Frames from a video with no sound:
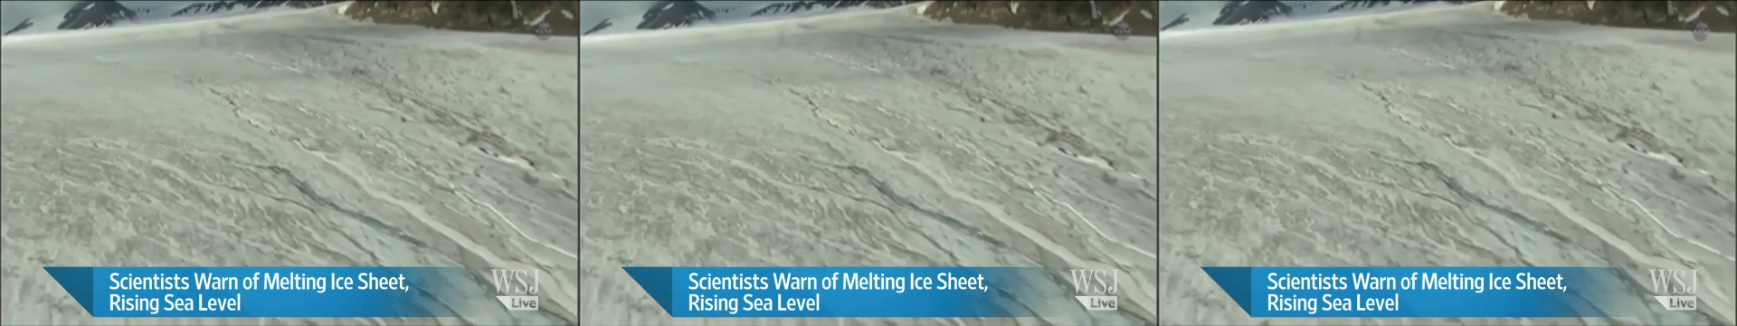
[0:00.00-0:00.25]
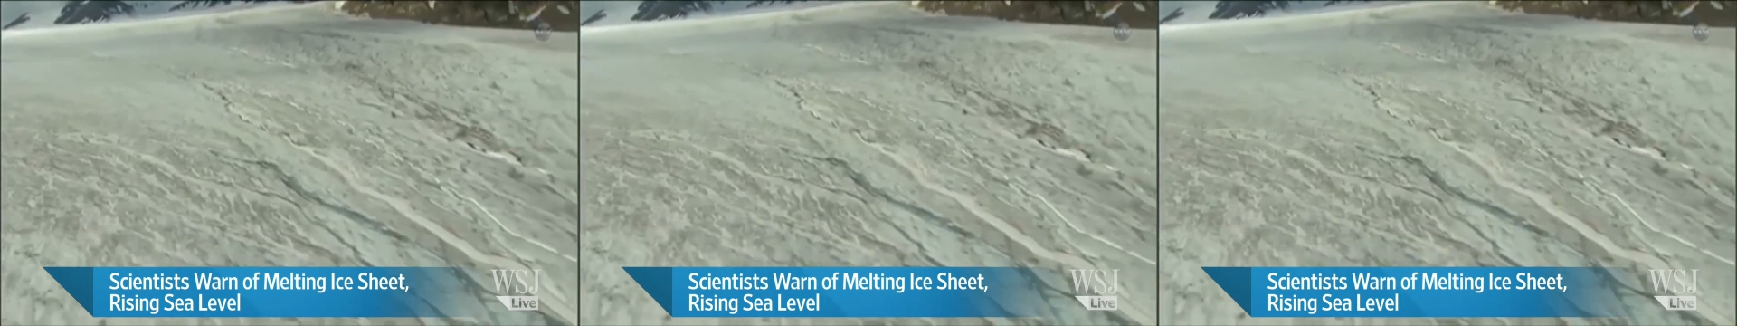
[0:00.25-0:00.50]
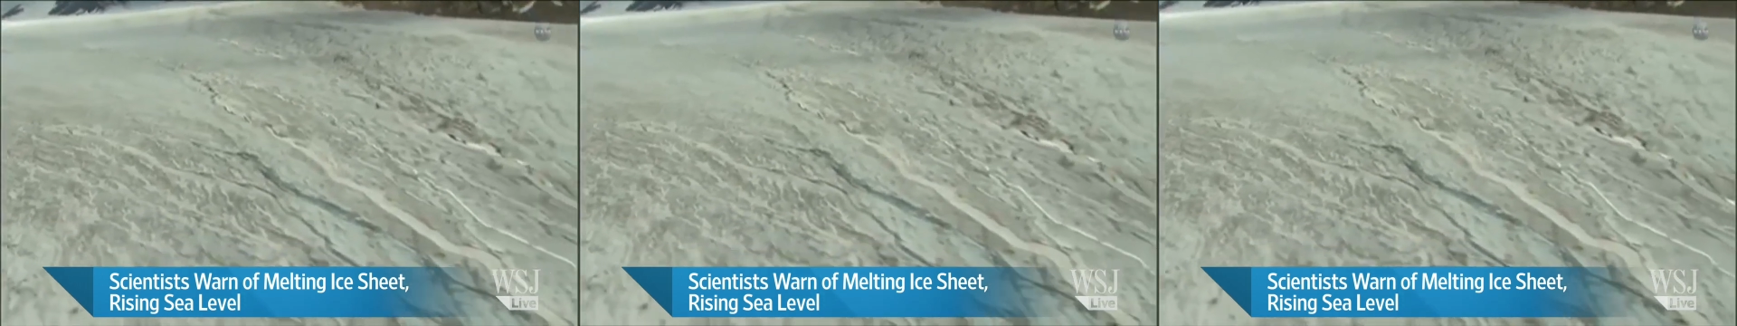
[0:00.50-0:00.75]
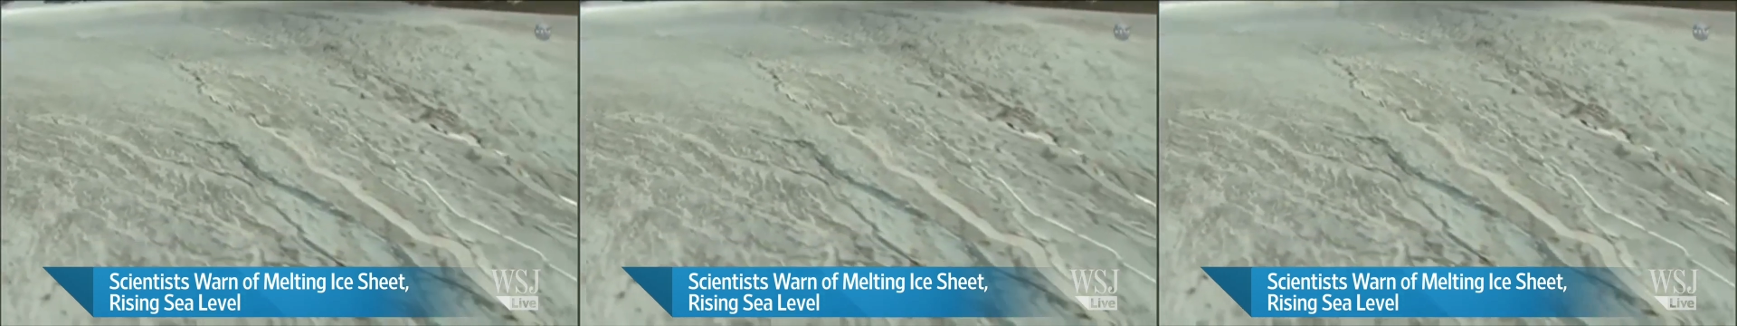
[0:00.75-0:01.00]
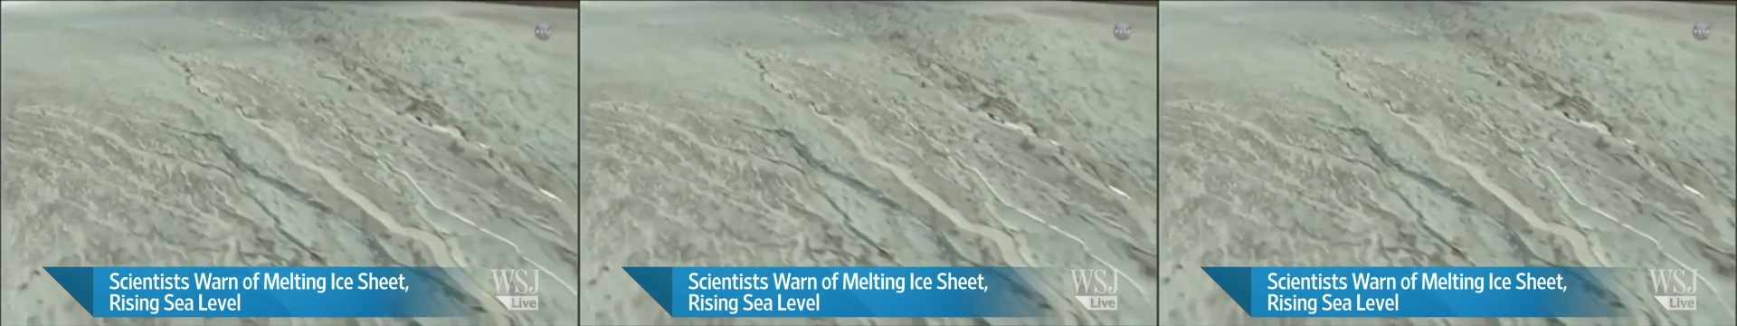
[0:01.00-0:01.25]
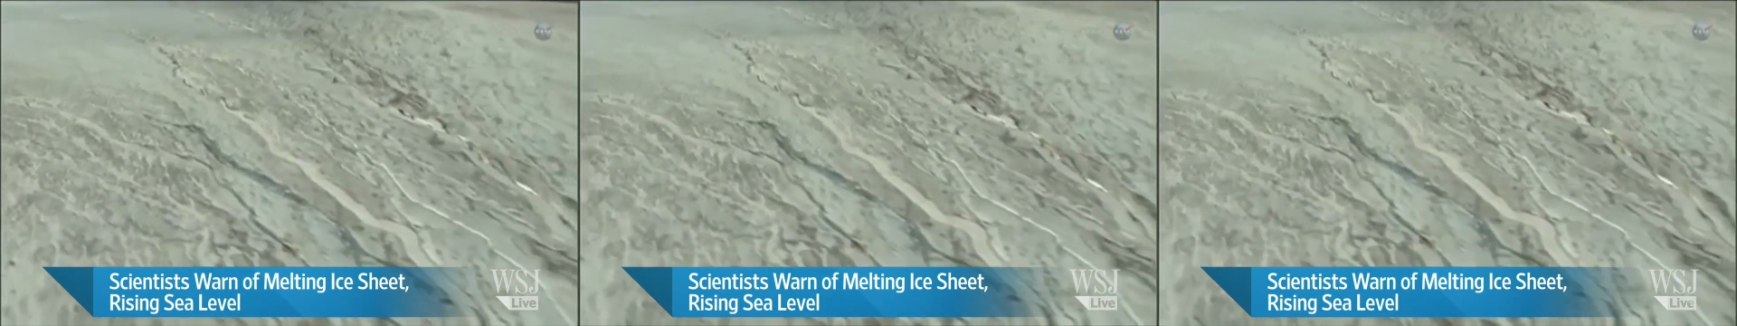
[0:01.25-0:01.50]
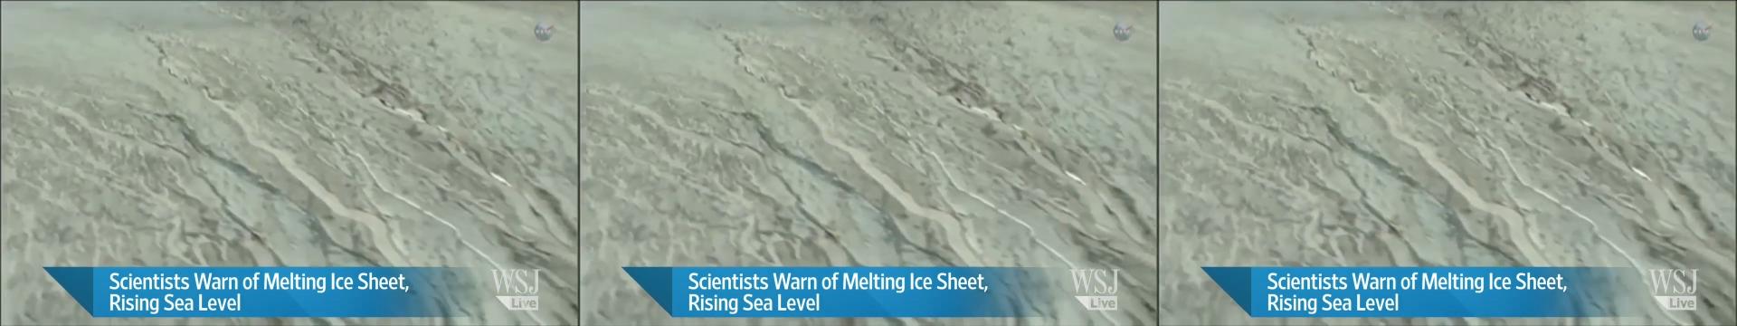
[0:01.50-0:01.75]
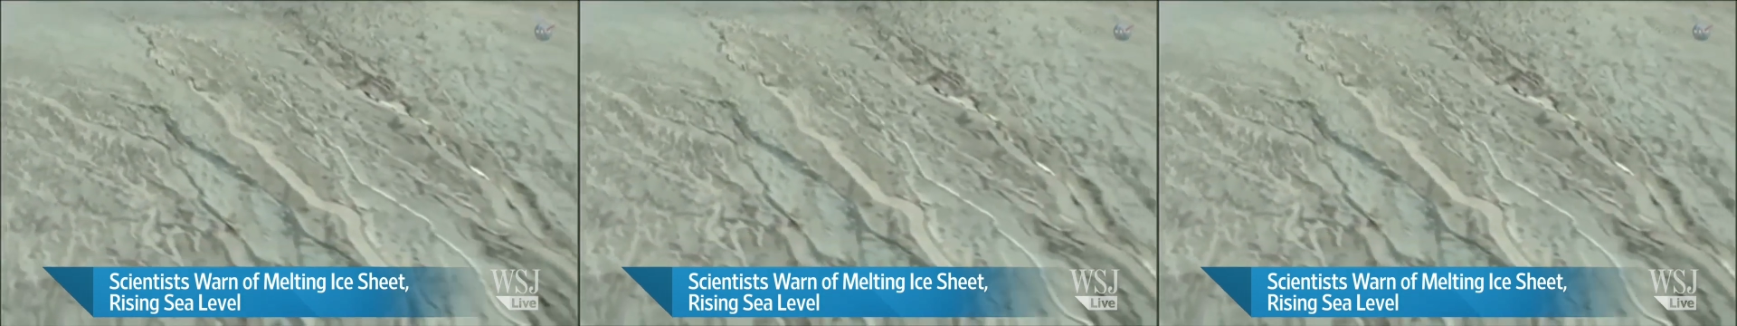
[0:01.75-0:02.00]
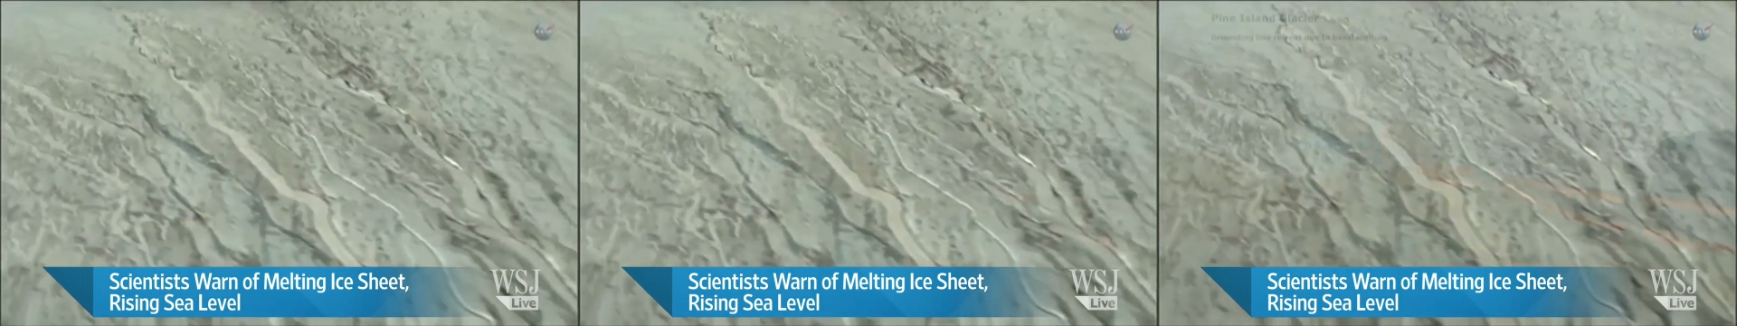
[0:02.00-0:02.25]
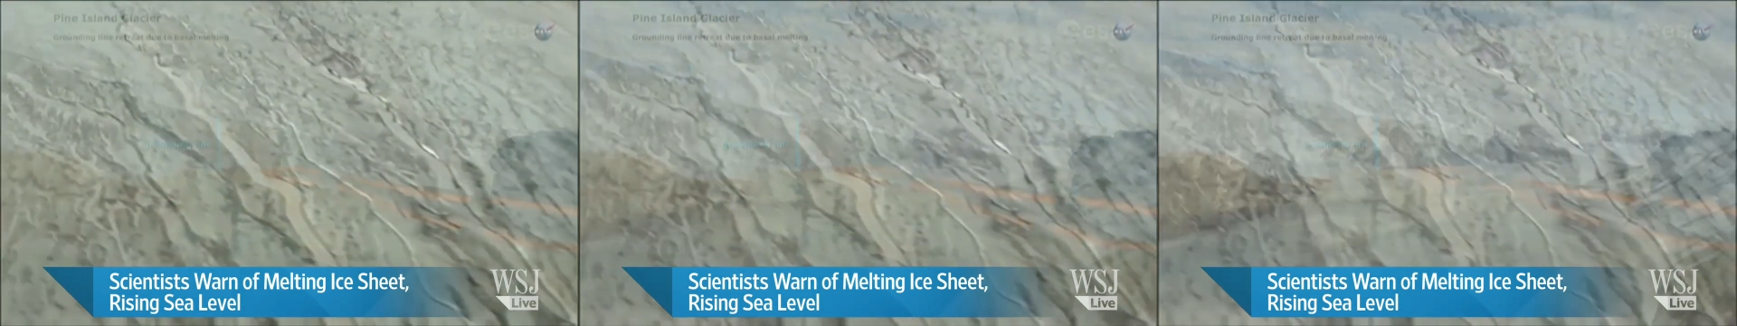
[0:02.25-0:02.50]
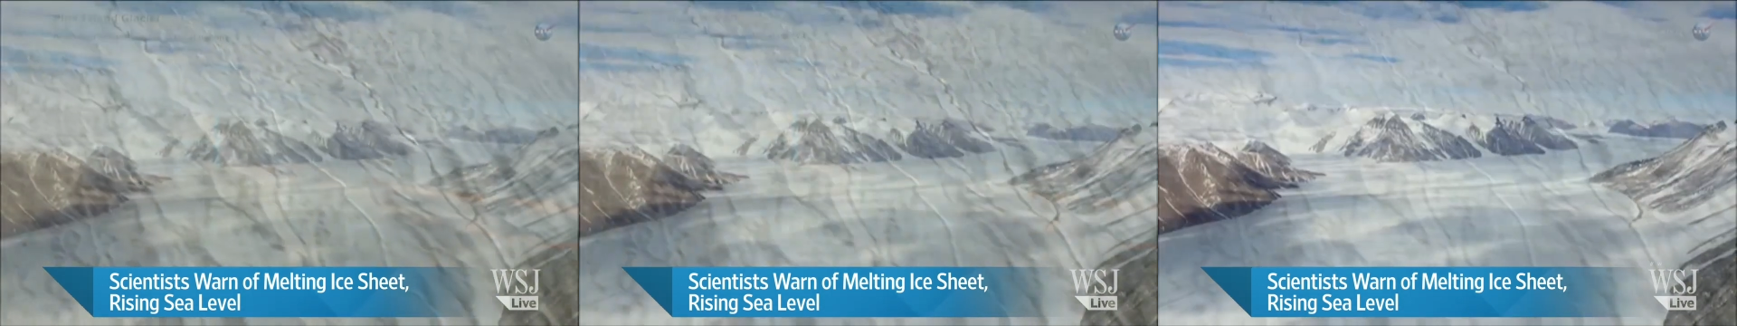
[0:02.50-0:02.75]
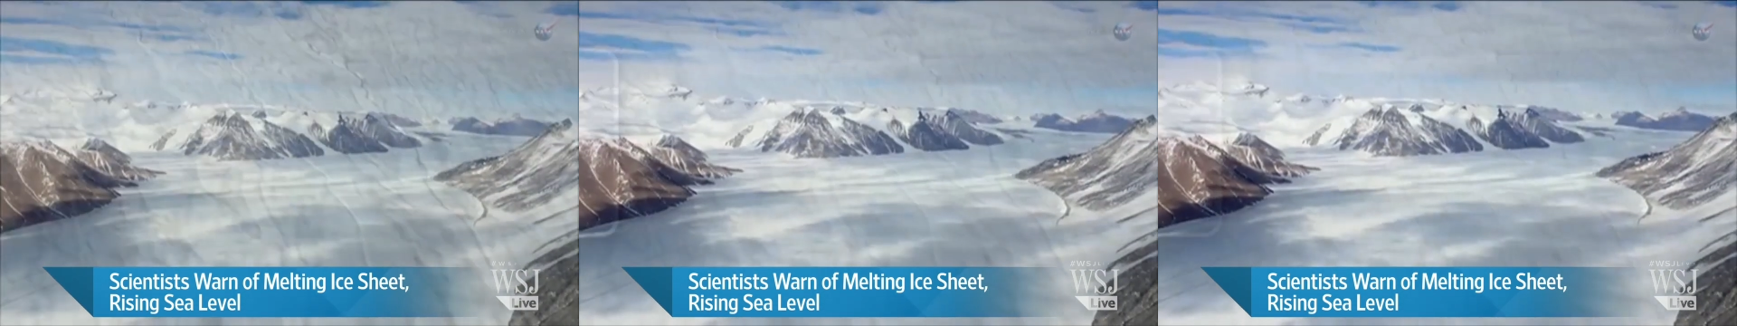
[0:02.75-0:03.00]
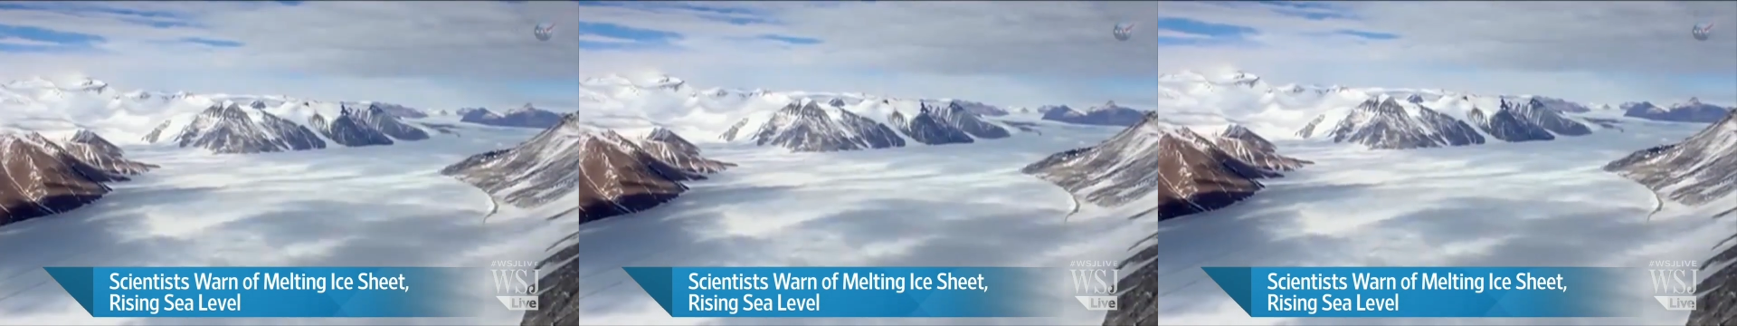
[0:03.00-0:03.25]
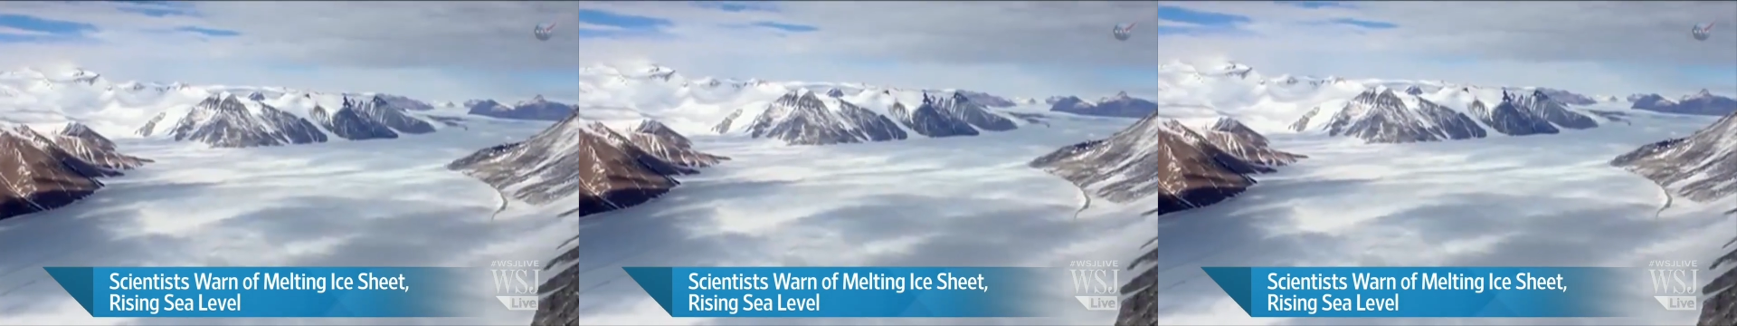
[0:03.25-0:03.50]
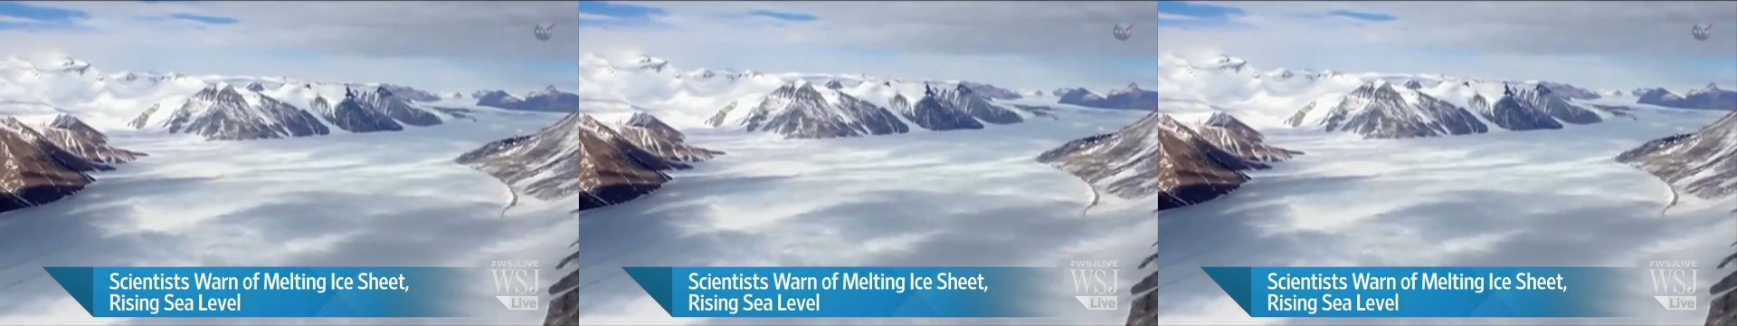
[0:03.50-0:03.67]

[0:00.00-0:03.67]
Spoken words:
Nobody's mouth can be seen.